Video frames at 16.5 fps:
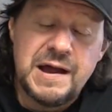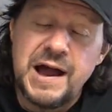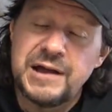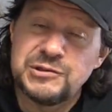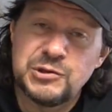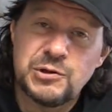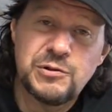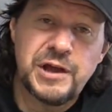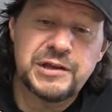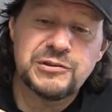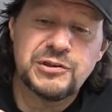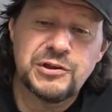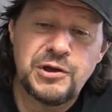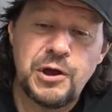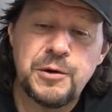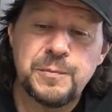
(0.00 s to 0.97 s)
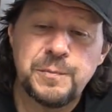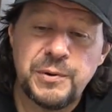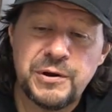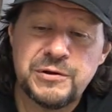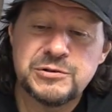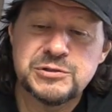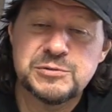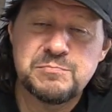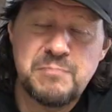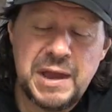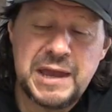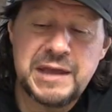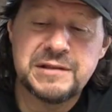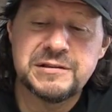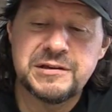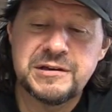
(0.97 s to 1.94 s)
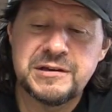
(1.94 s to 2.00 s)
I do like the GoPros
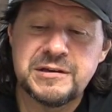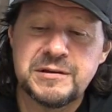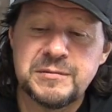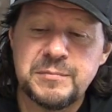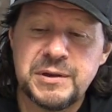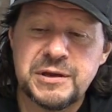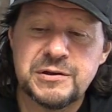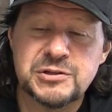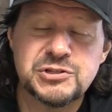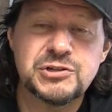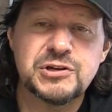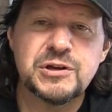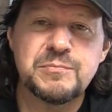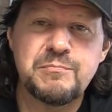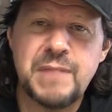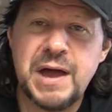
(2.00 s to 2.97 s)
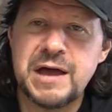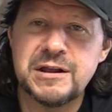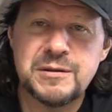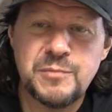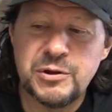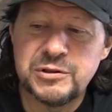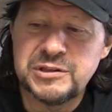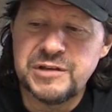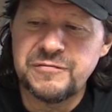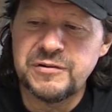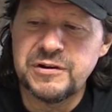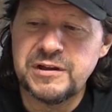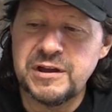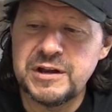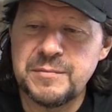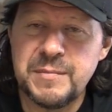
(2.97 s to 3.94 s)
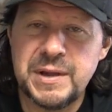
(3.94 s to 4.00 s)
mainly because you can mount them on different
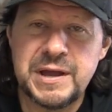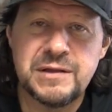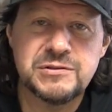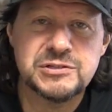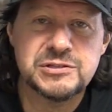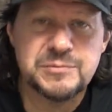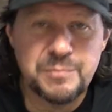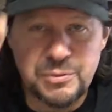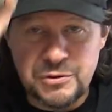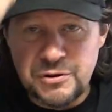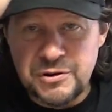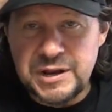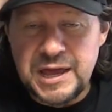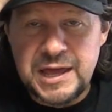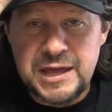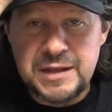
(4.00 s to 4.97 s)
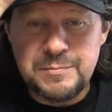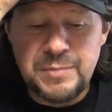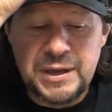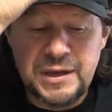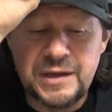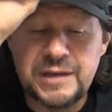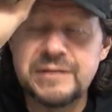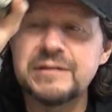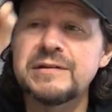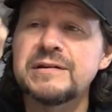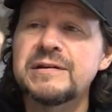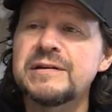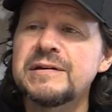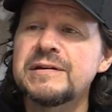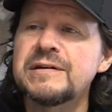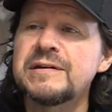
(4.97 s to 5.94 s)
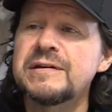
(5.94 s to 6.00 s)
kind of mounts, or put it on a headband.
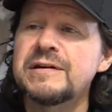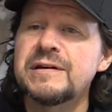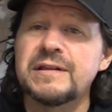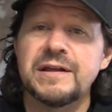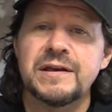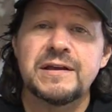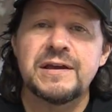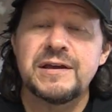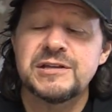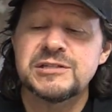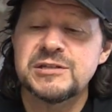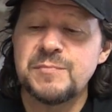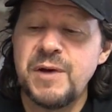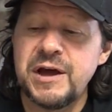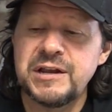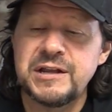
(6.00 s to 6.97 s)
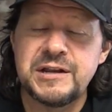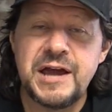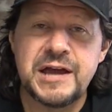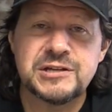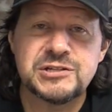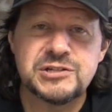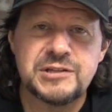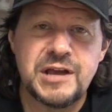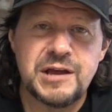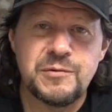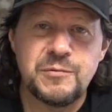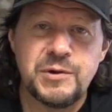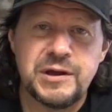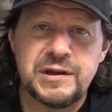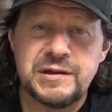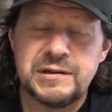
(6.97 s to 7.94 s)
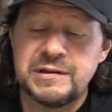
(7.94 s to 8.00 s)
I could get some hunting action that
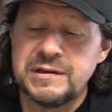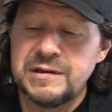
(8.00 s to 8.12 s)
way.